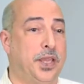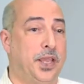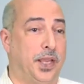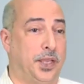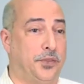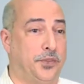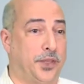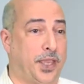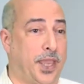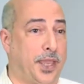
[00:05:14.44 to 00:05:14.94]

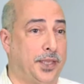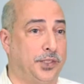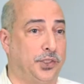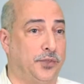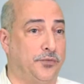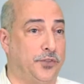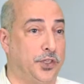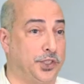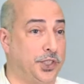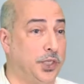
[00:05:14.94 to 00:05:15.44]
In the case
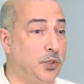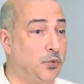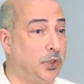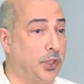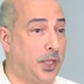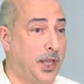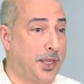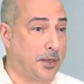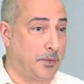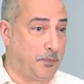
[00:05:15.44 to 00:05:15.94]
of the
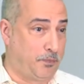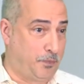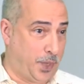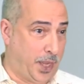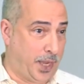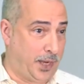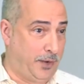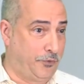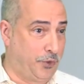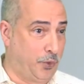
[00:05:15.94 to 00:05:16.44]
SQLite
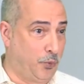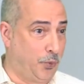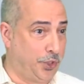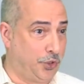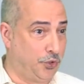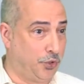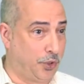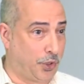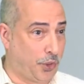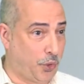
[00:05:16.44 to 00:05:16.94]
behavior, we
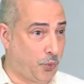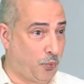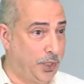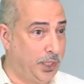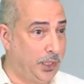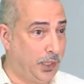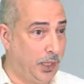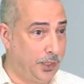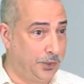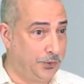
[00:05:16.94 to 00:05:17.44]
took 3
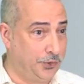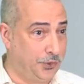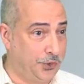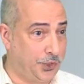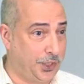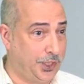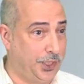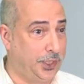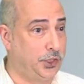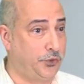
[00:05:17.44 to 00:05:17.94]
LUNs,
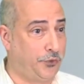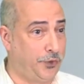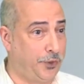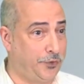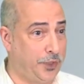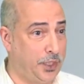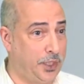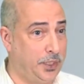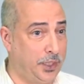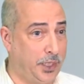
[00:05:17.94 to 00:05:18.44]
each
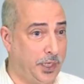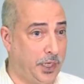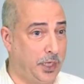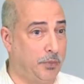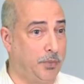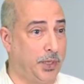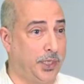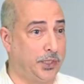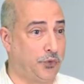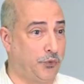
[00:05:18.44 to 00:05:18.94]
15
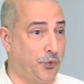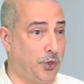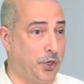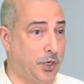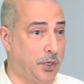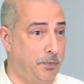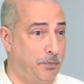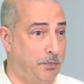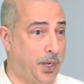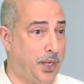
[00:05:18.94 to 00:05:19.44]
gigabytes for a
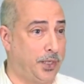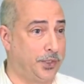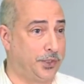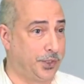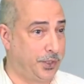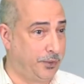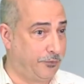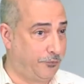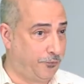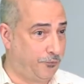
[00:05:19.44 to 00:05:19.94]
composite
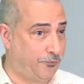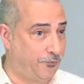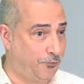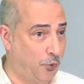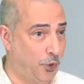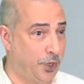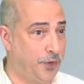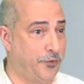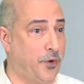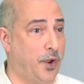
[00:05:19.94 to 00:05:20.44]
of
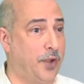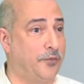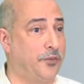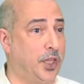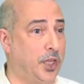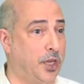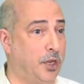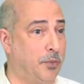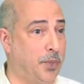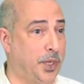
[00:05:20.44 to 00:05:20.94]
45
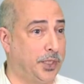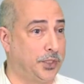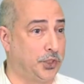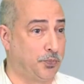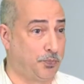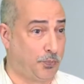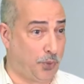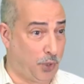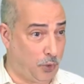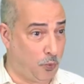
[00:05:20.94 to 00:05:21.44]
gigabytes
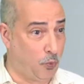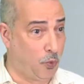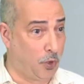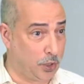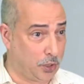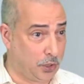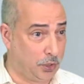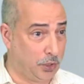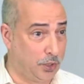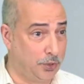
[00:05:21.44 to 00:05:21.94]
per
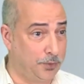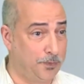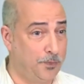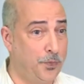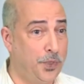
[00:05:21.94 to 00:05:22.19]
workload.